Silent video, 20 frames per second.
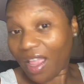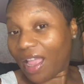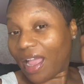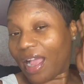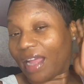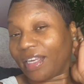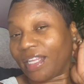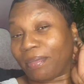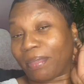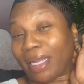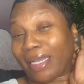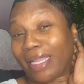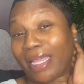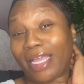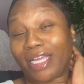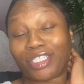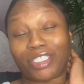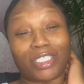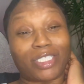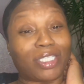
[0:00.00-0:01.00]
I need my
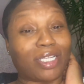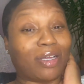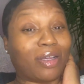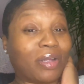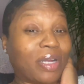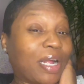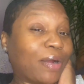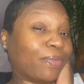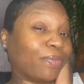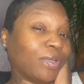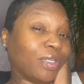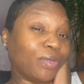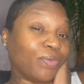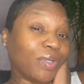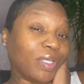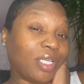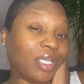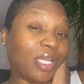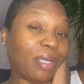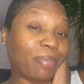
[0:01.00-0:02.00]
lashes on. I really,
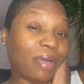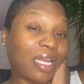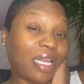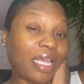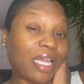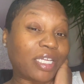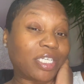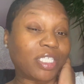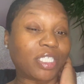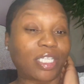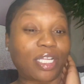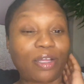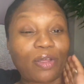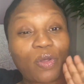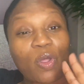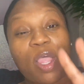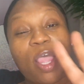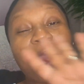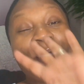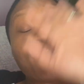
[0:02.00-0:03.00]
really need my lashes
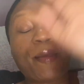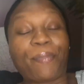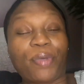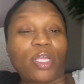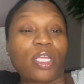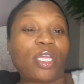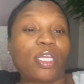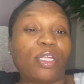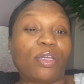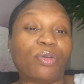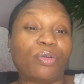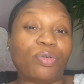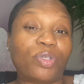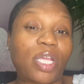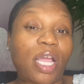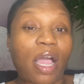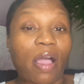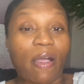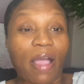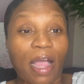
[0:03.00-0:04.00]
on. But anywho,
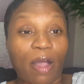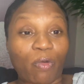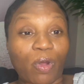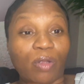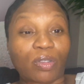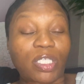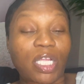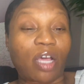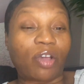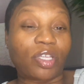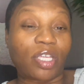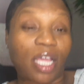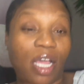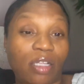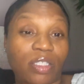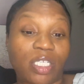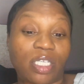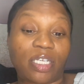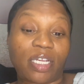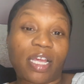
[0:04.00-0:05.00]
y'all, I won't talk
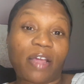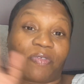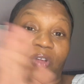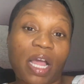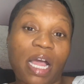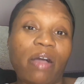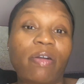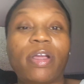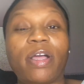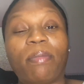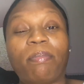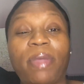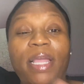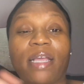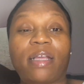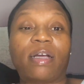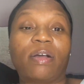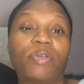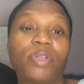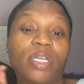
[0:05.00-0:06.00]
y'all to death. I'll come
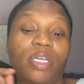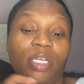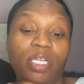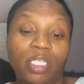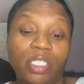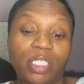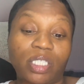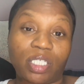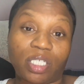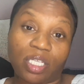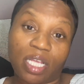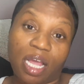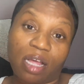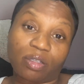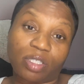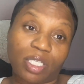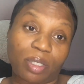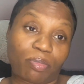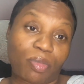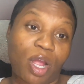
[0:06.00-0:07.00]
back on here and see y'all
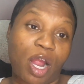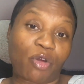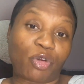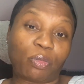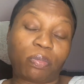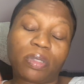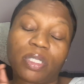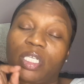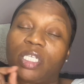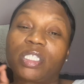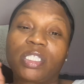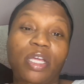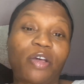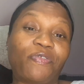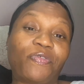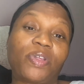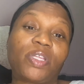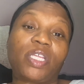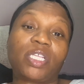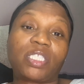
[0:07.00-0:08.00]
tomorrow. Please don't
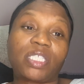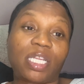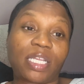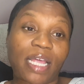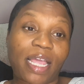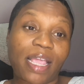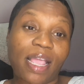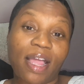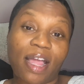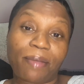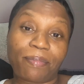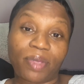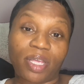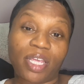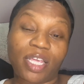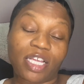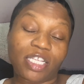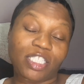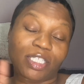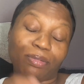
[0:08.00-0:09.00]
forget to like,
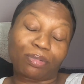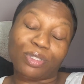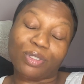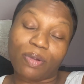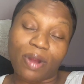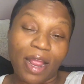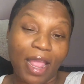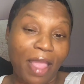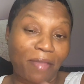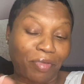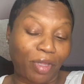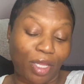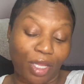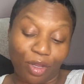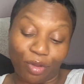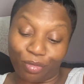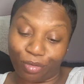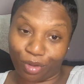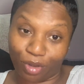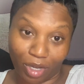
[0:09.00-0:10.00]
comment, and subscribe.
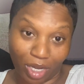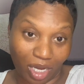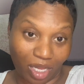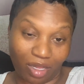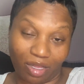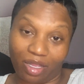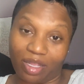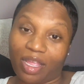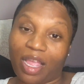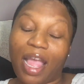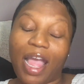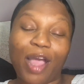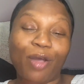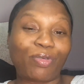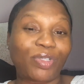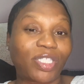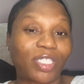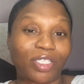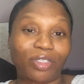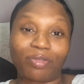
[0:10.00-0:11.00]
And grr, I
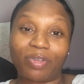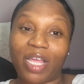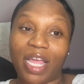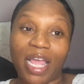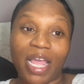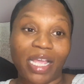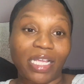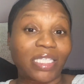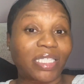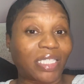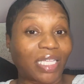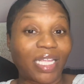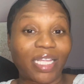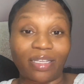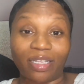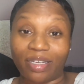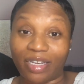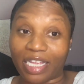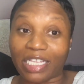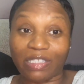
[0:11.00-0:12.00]
will see you guys in
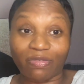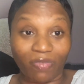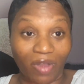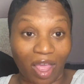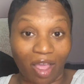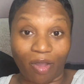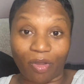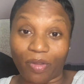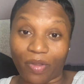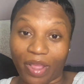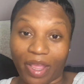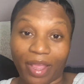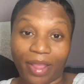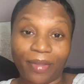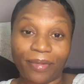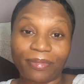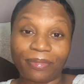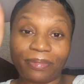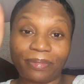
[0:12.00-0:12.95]
the next vlog, okay?